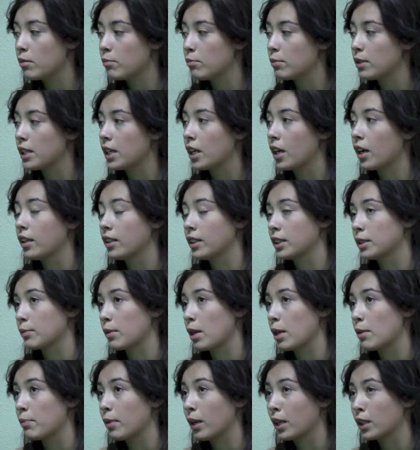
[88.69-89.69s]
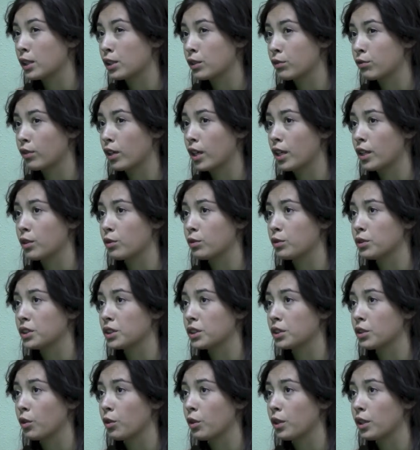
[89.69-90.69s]
because my best friend was
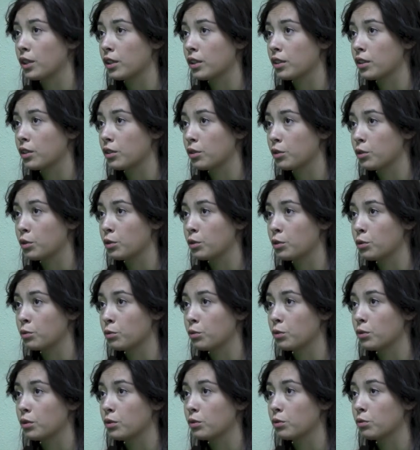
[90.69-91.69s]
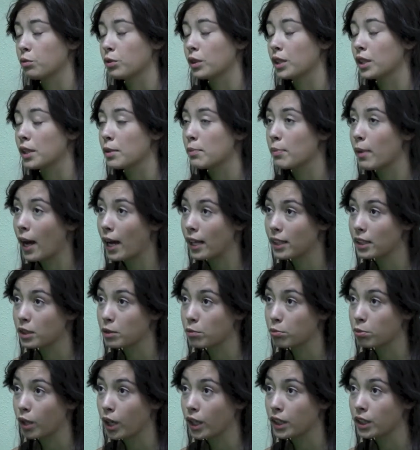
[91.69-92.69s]
going through really bad
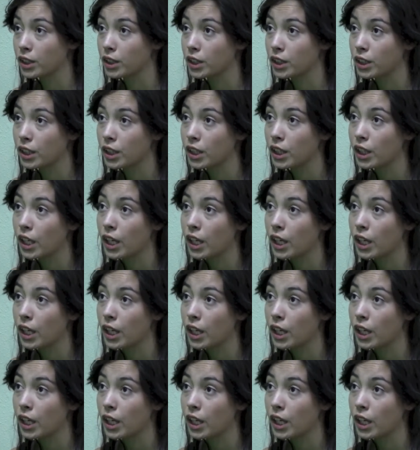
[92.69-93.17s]
depression,